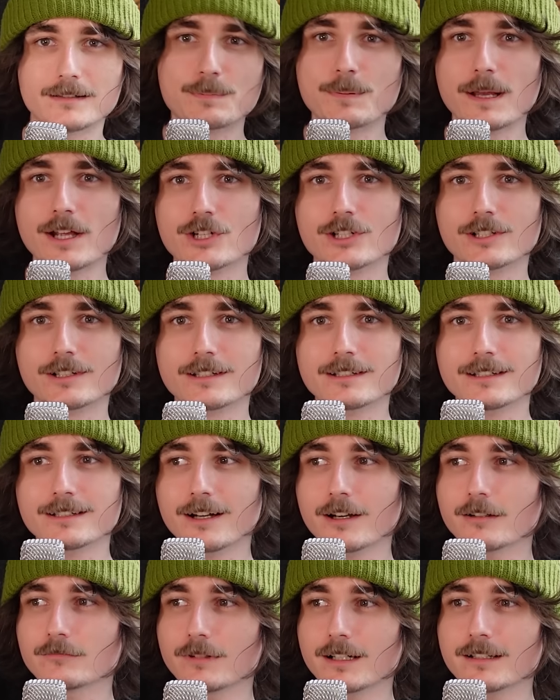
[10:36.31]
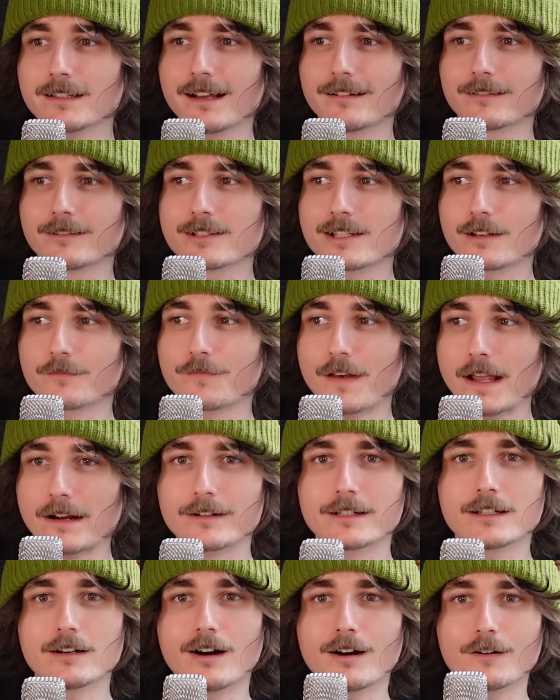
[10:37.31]
Especially, you know, when there is a
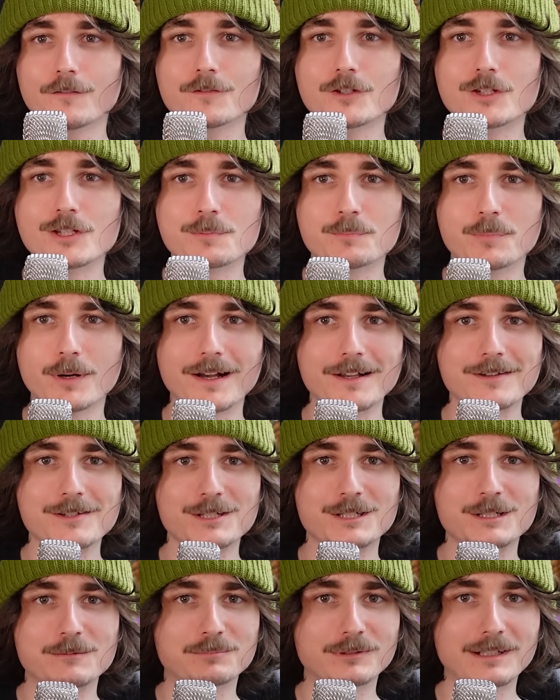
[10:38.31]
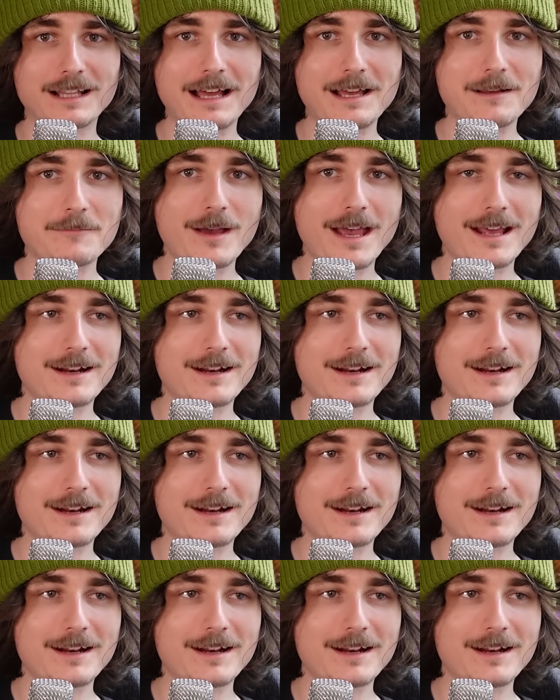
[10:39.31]
very obvious person to blame,